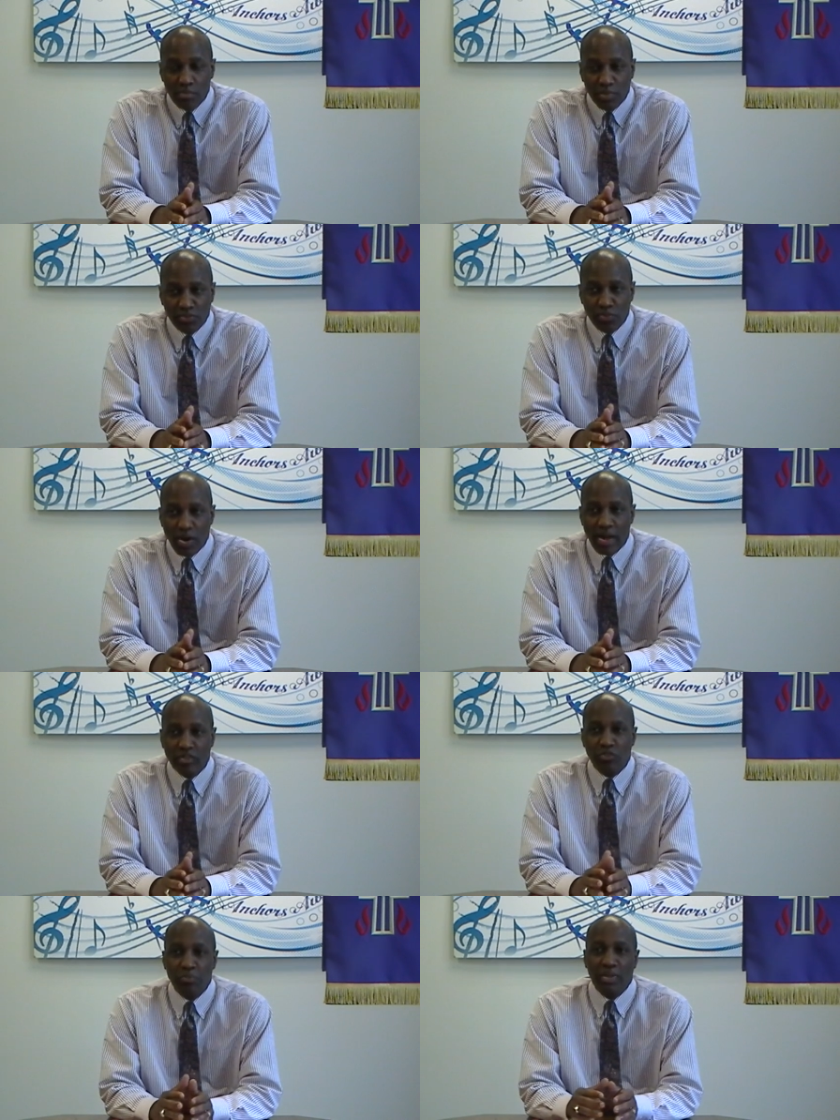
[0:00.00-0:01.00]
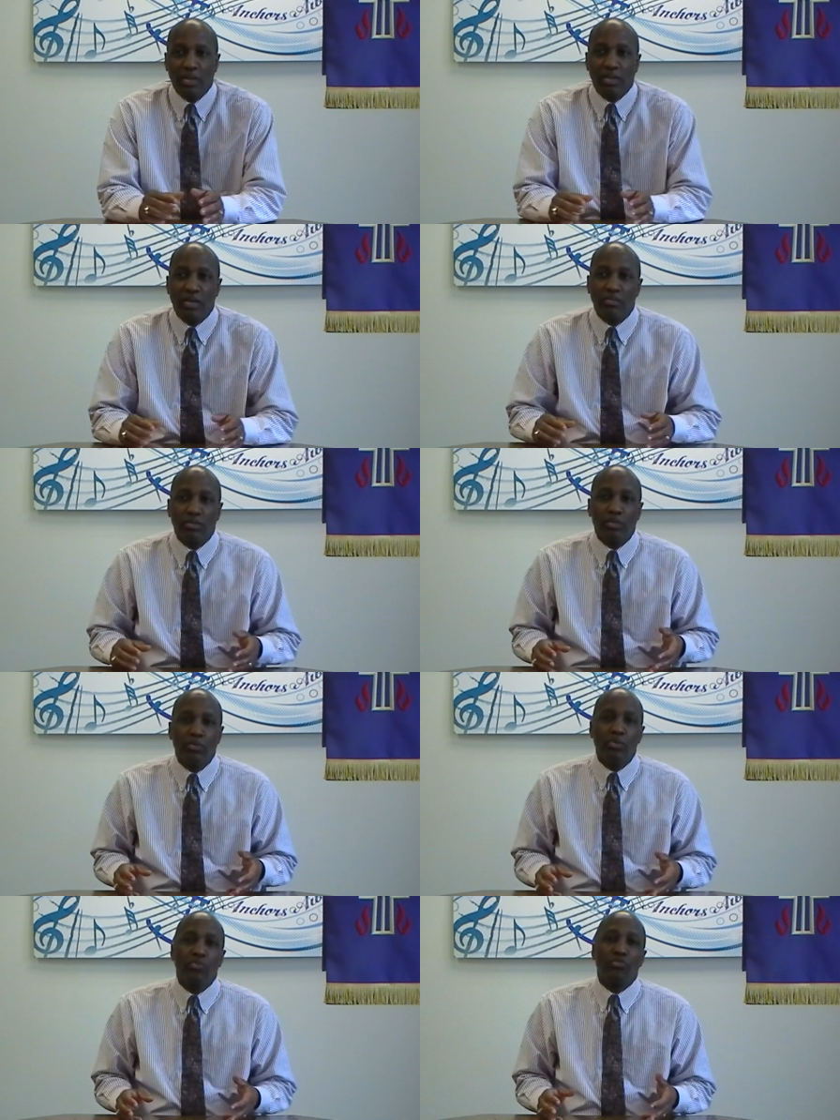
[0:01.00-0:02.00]
Mr. Ryan's spending cuts
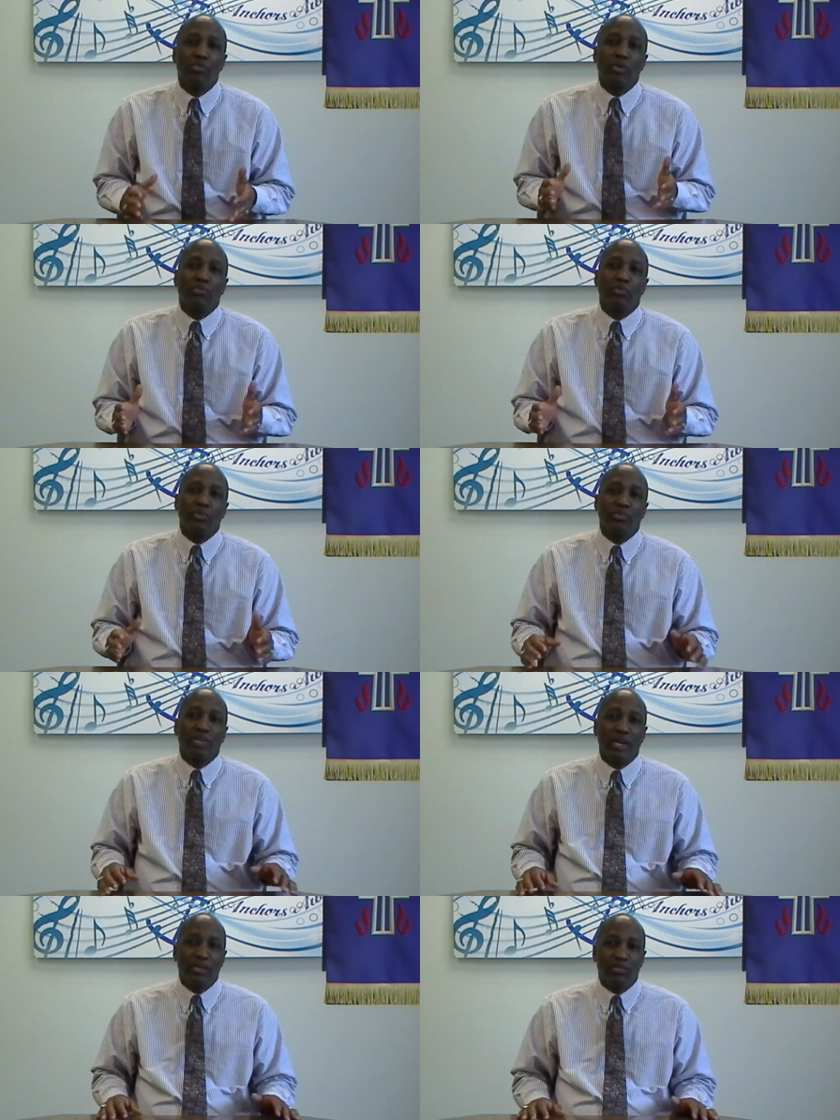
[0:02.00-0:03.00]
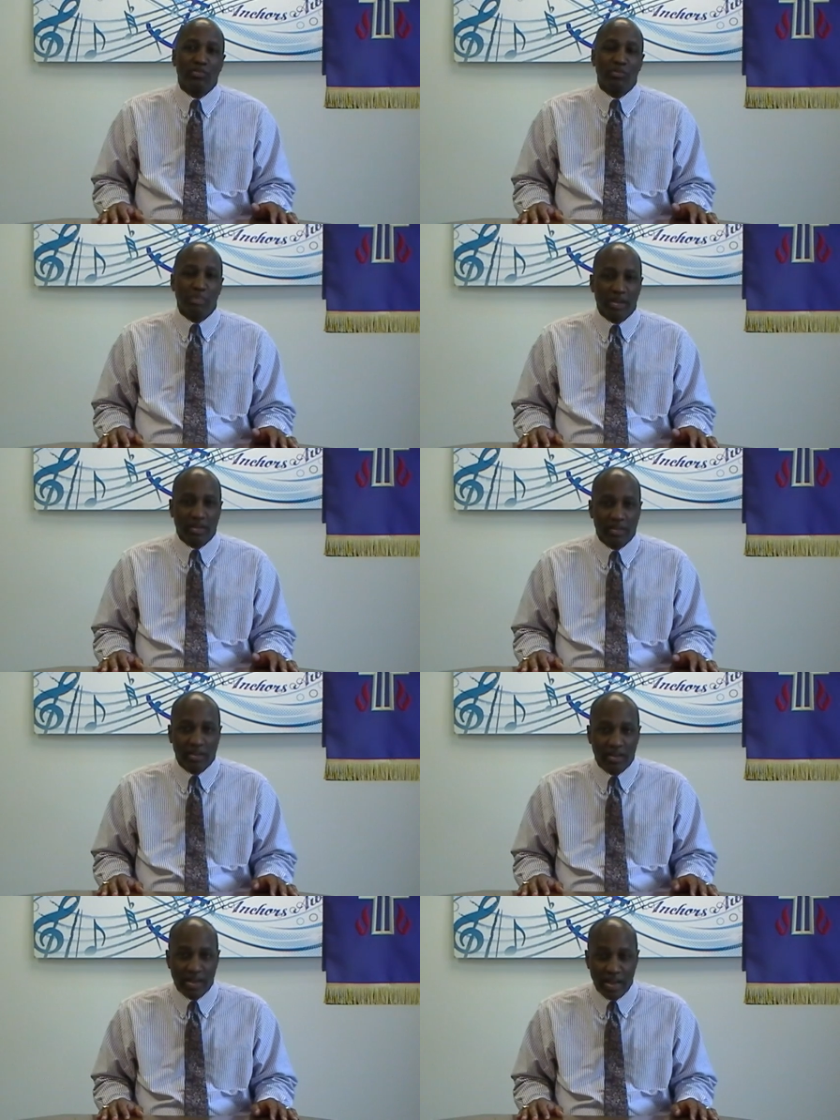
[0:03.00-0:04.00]
include structural changes to
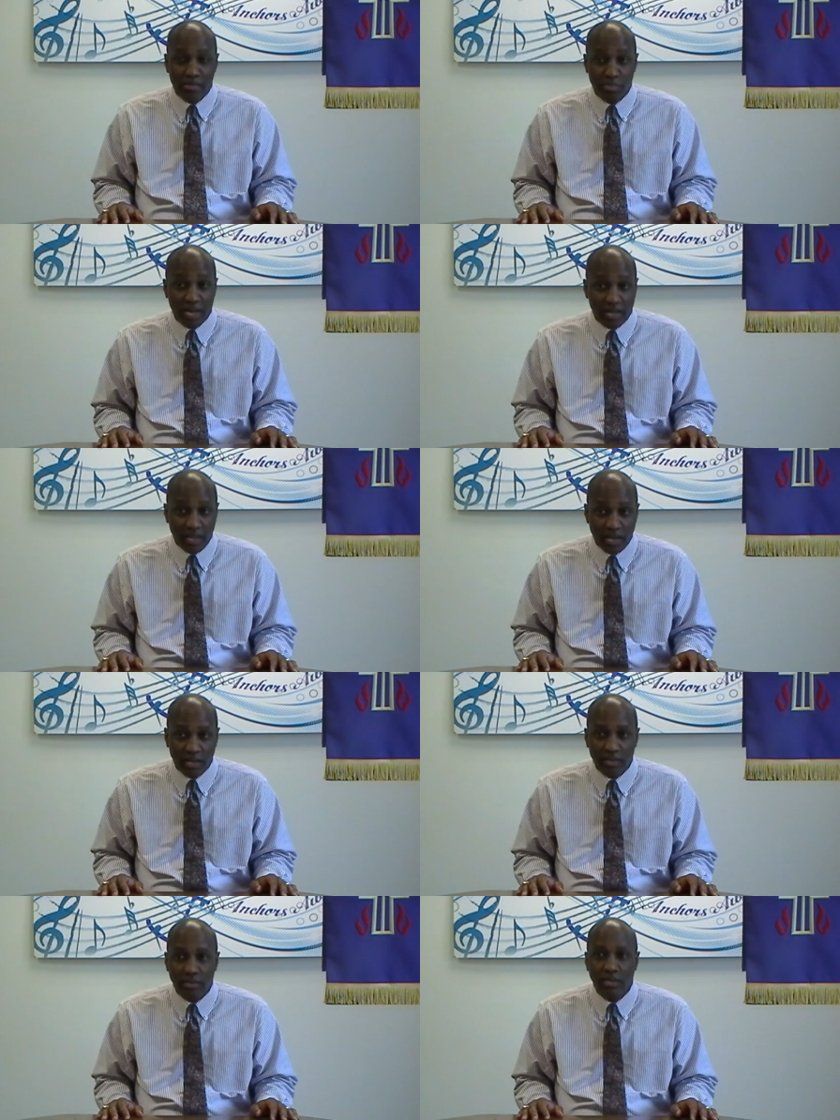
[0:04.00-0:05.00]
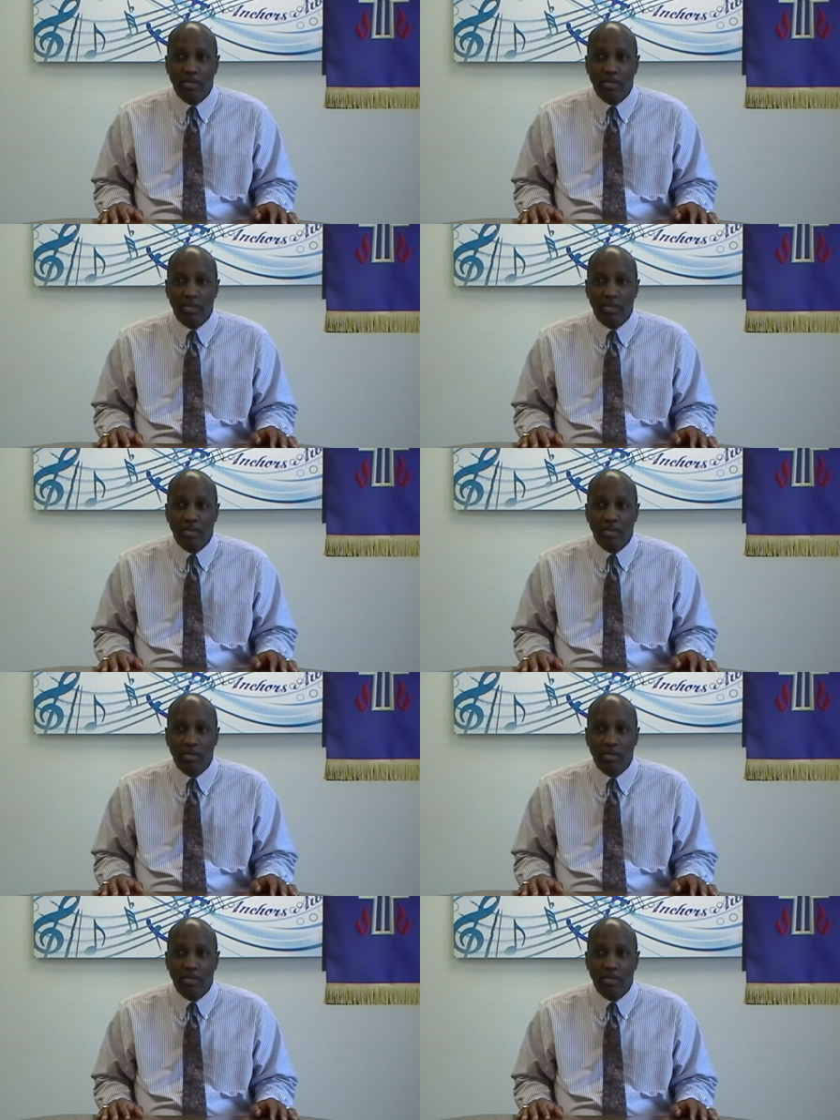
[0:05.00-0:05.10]
Medicare and Medicaid